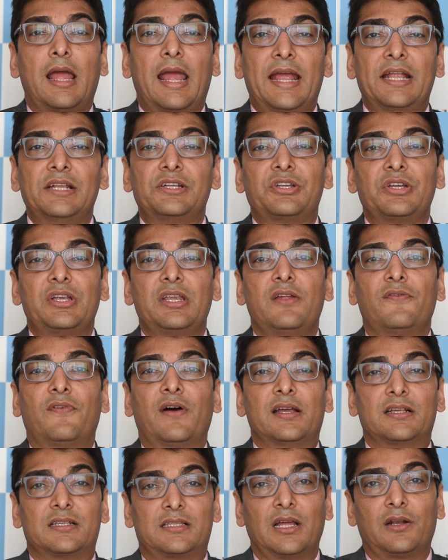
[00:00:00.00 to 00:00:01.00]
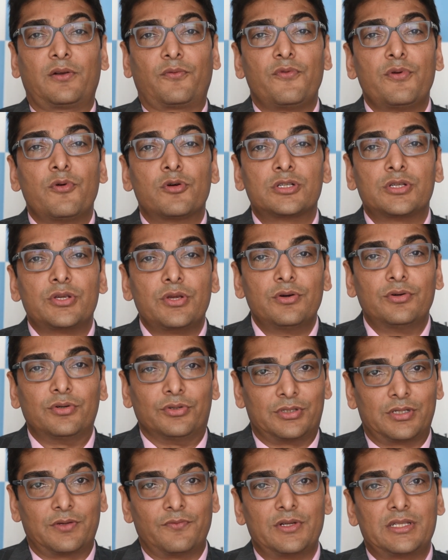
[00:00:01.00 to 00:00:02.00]
entry device that was
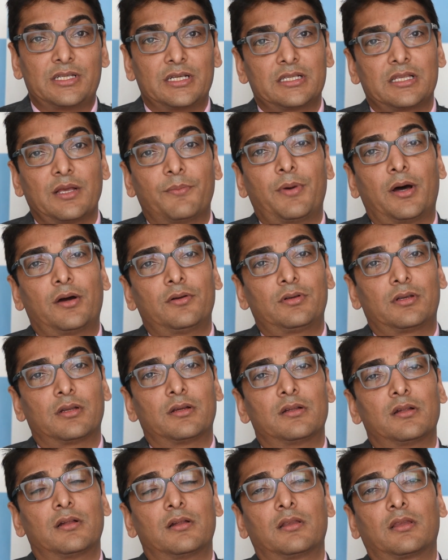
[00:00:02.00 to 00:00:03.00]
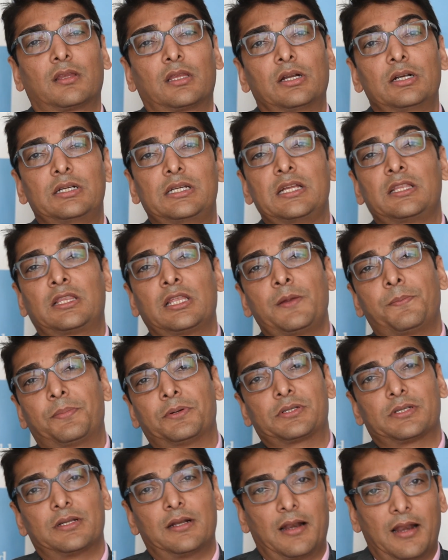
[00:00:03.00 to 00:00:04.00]
used, which is about
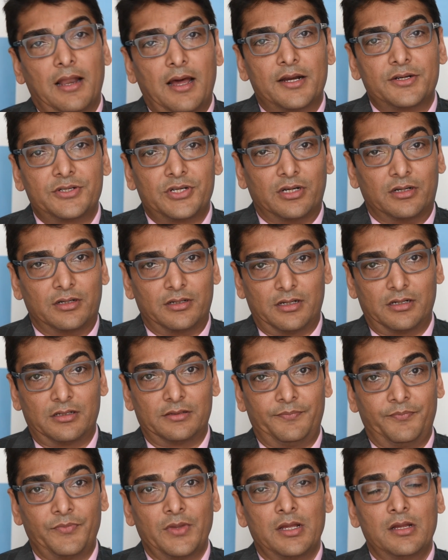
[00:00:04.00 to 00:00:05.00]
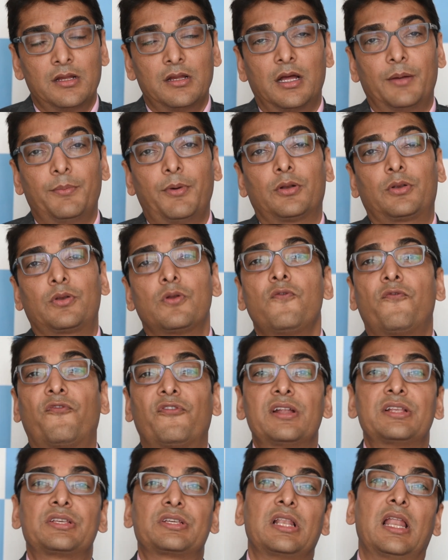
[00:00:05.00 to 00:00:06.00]
33% larger, about 2
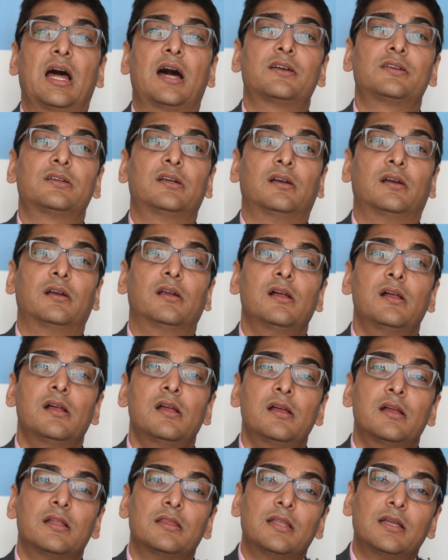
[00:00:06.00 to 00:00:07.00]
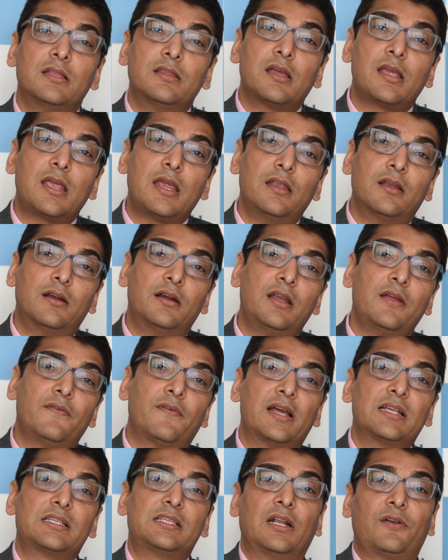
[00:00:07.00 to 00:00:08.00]
French larger than the inner
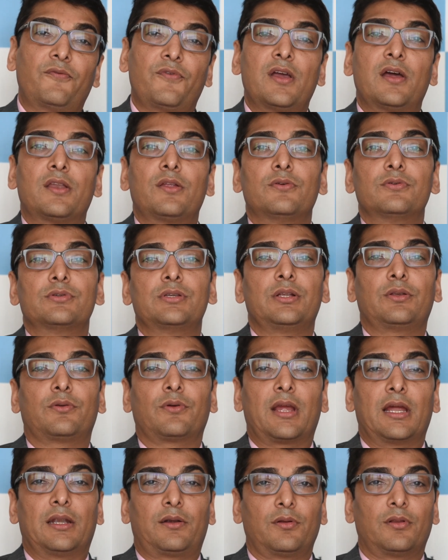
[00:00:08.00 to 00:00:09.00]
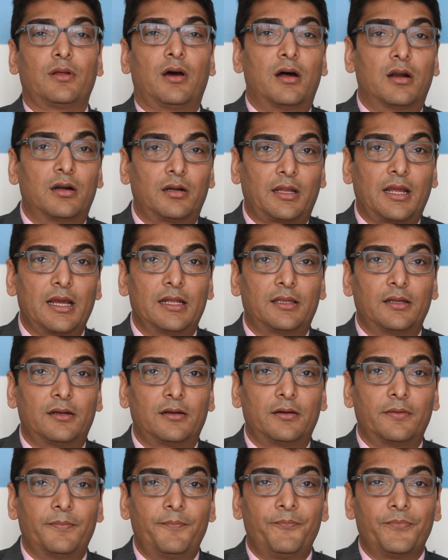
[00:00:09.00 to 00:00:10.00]
device that we are using to get to the heart
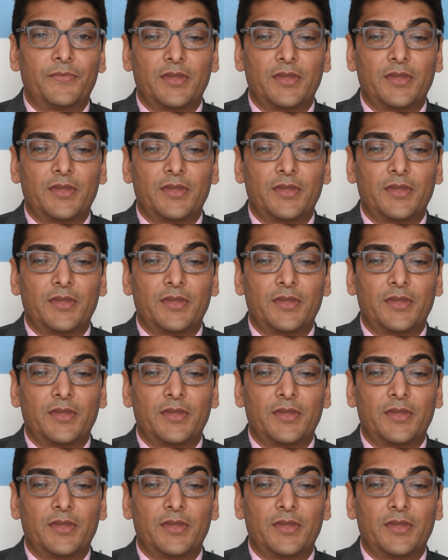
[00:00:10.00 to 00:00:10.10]
catheter.